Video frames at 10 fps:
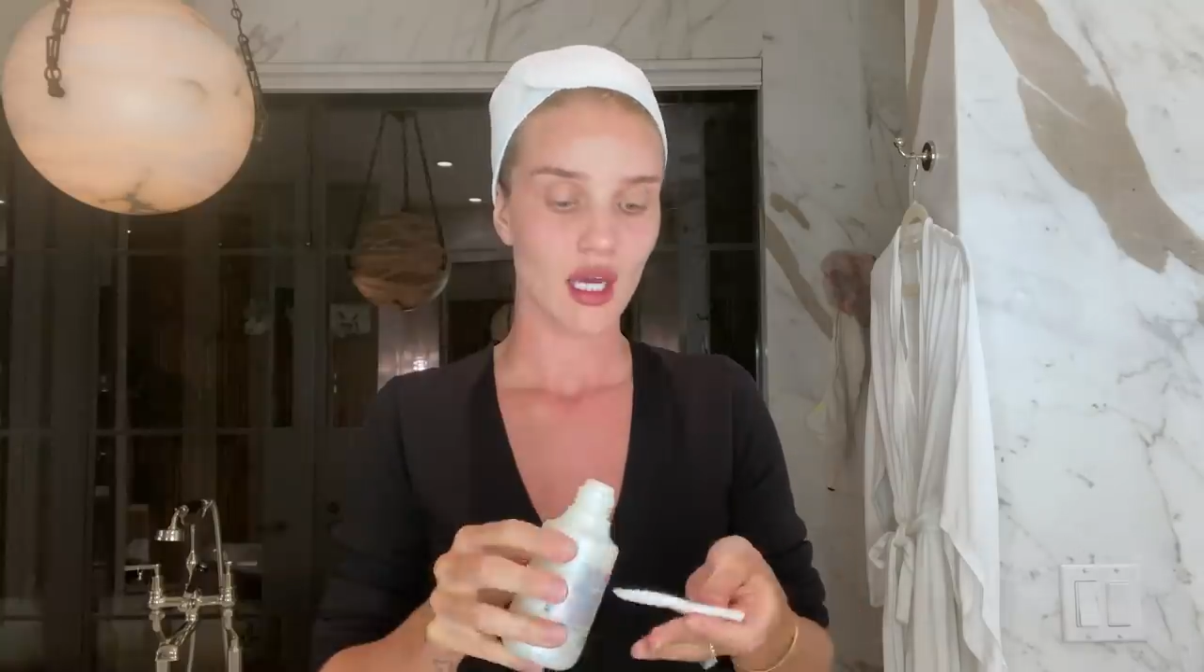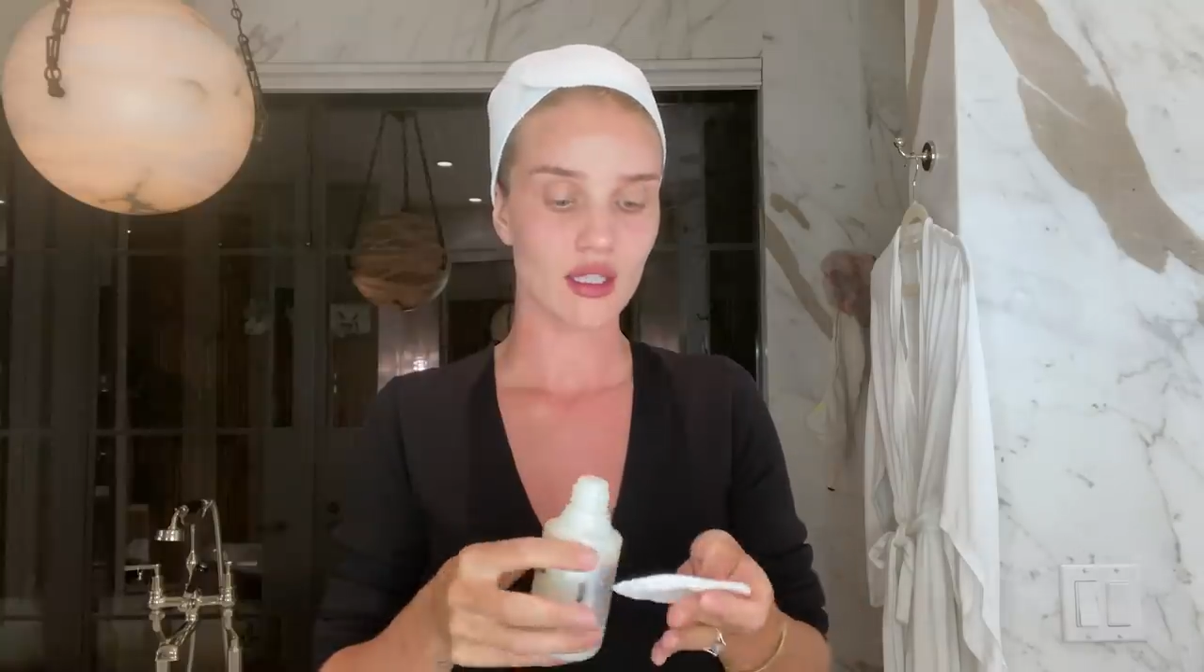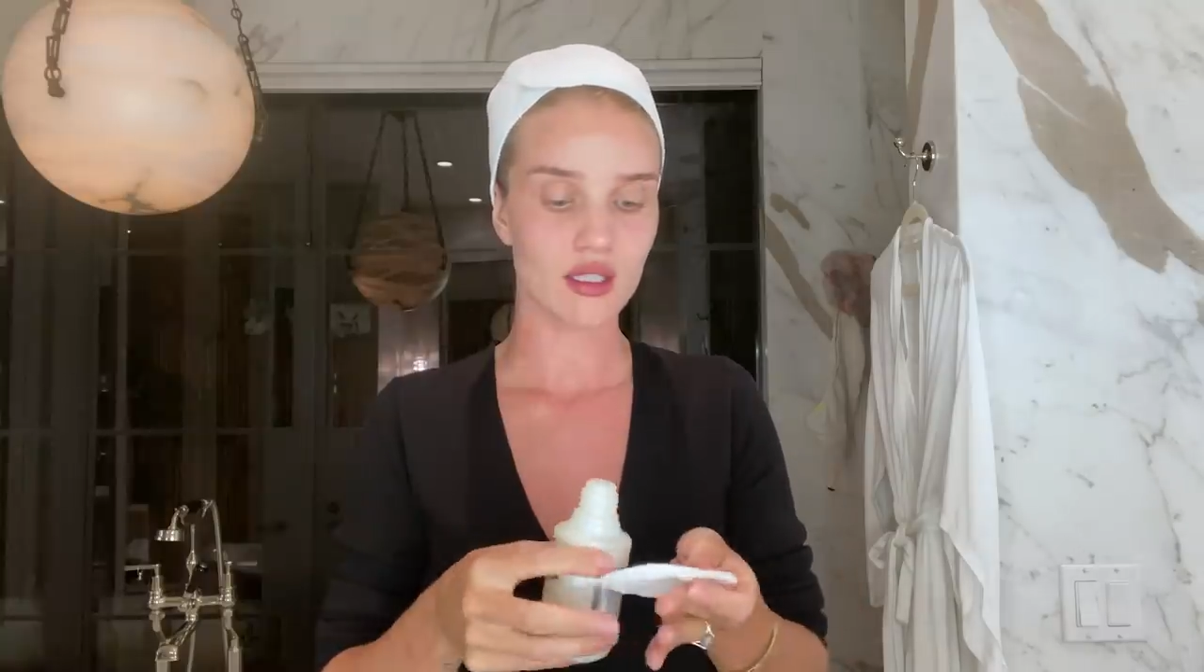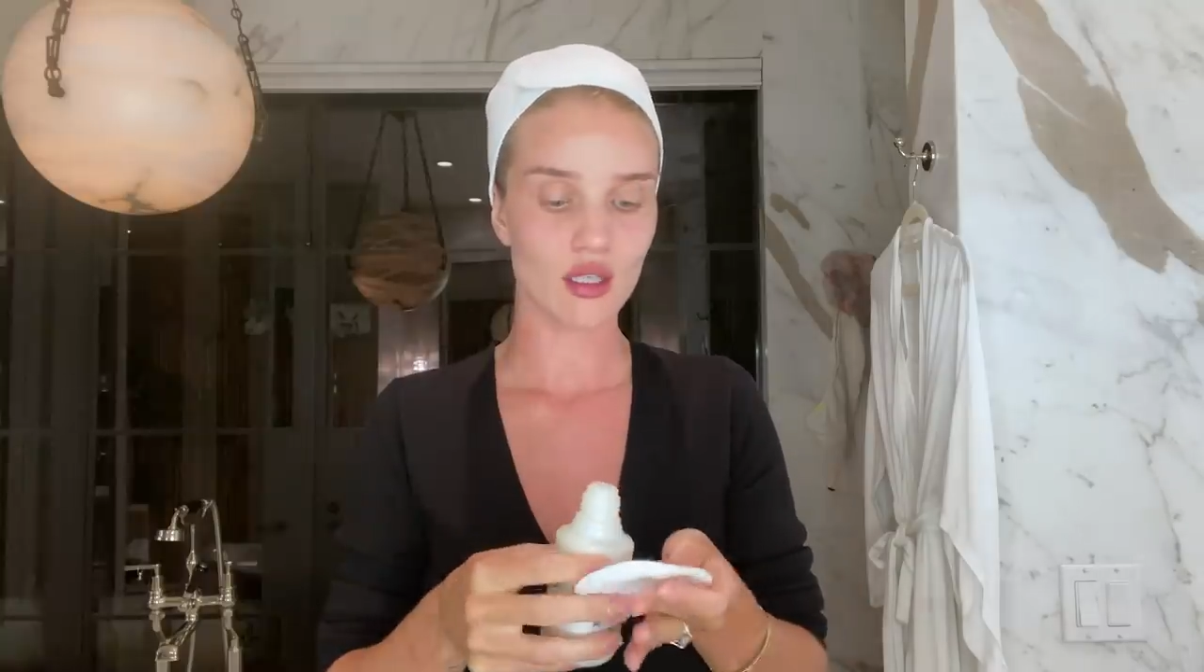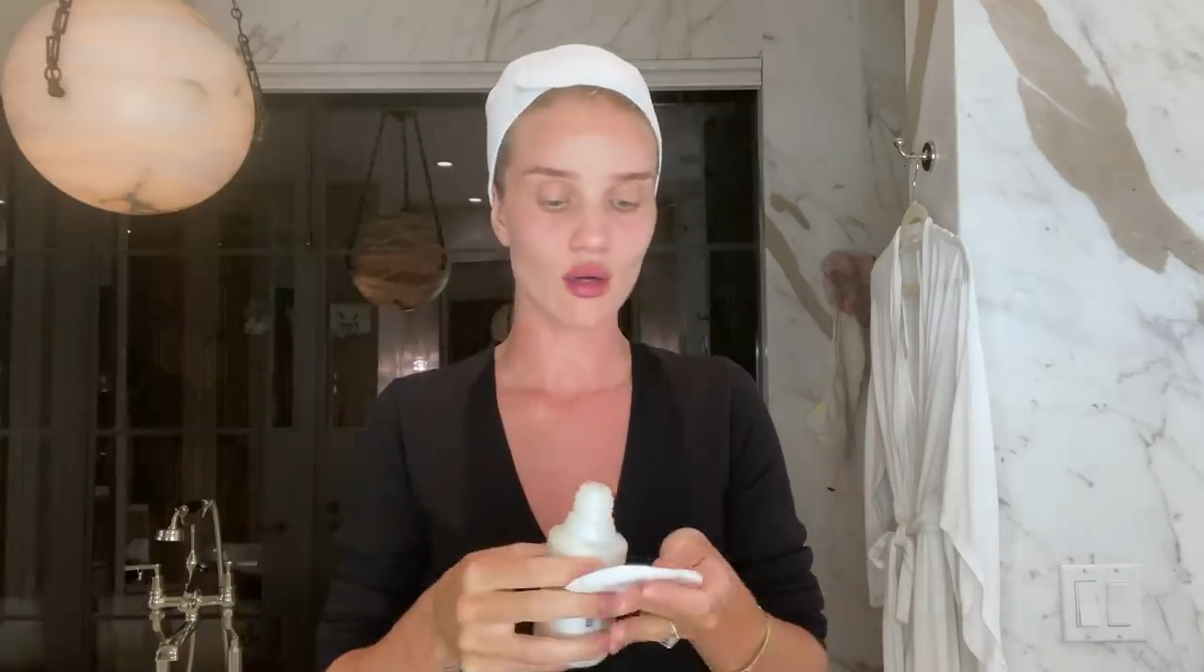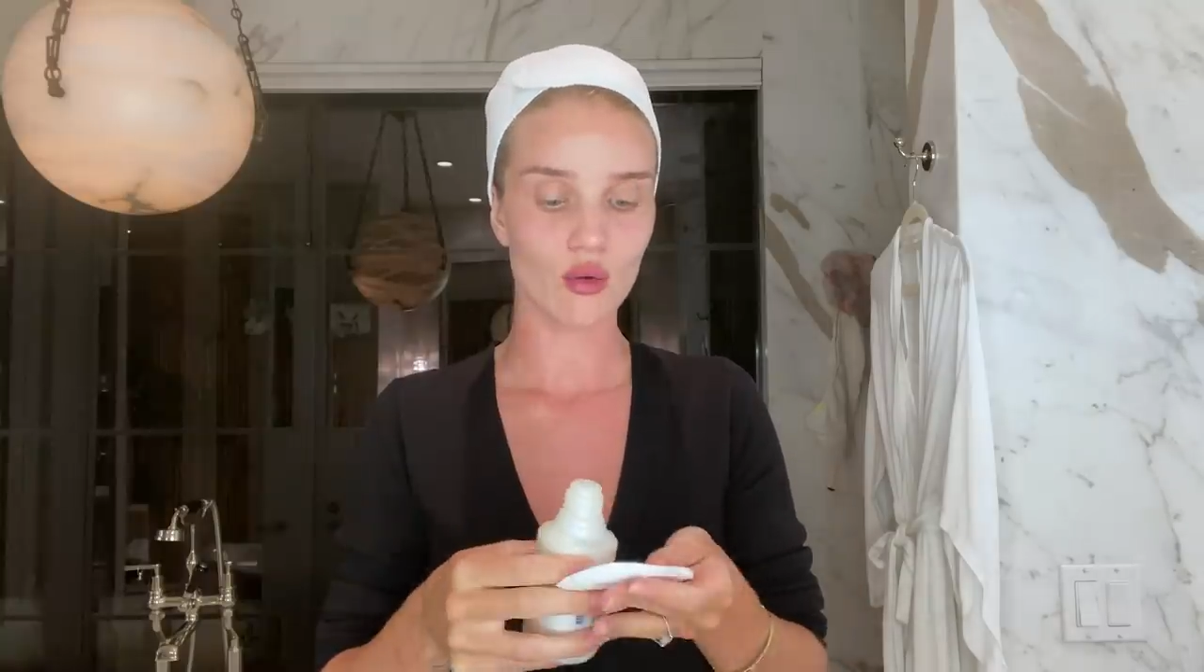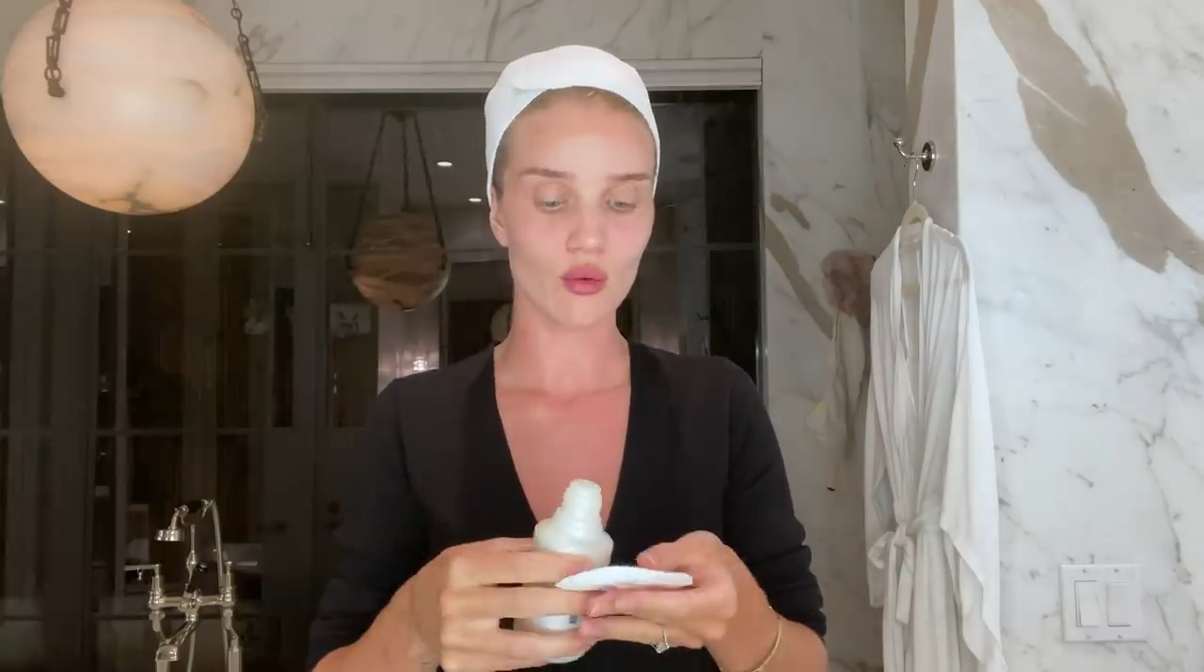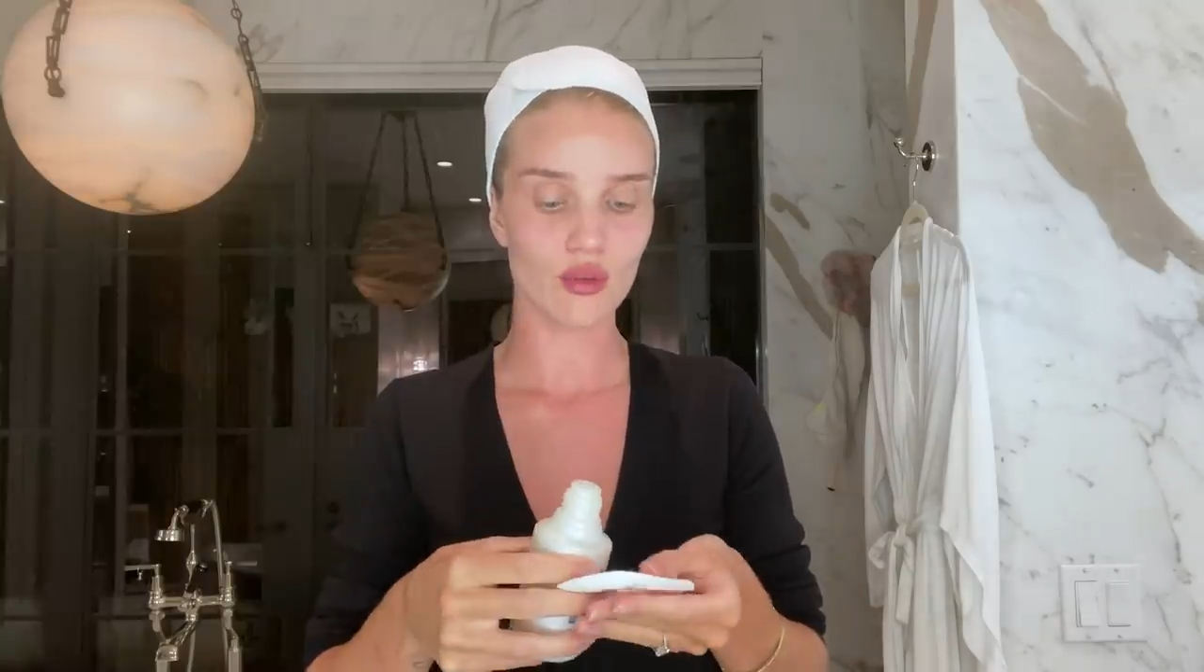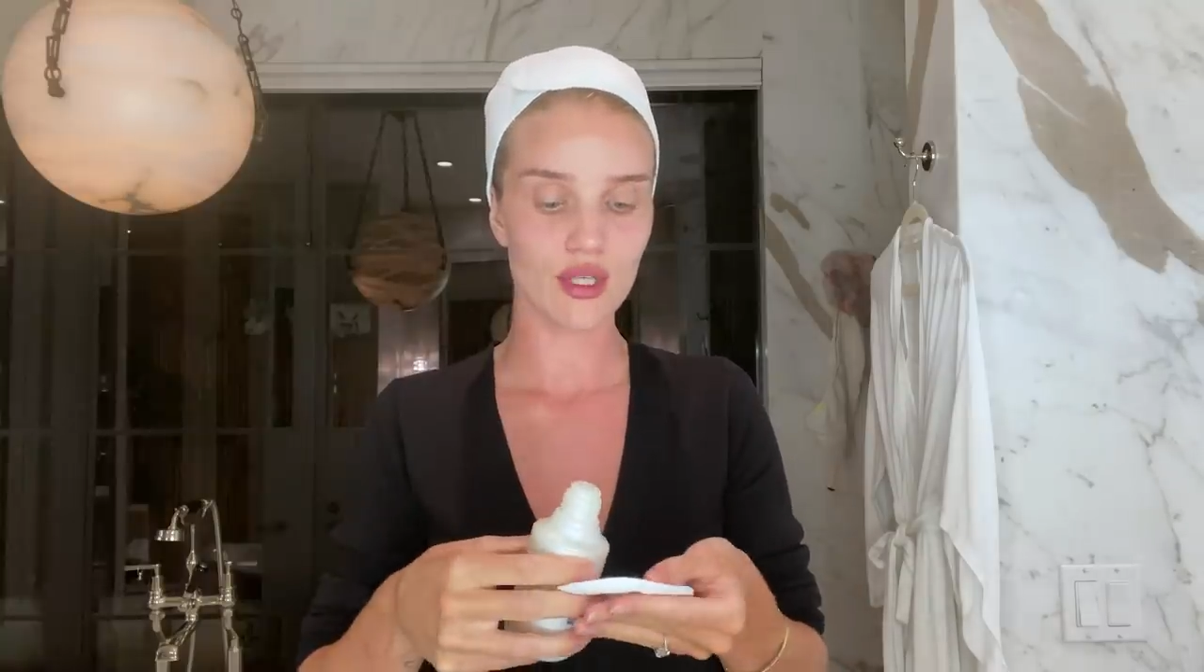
And so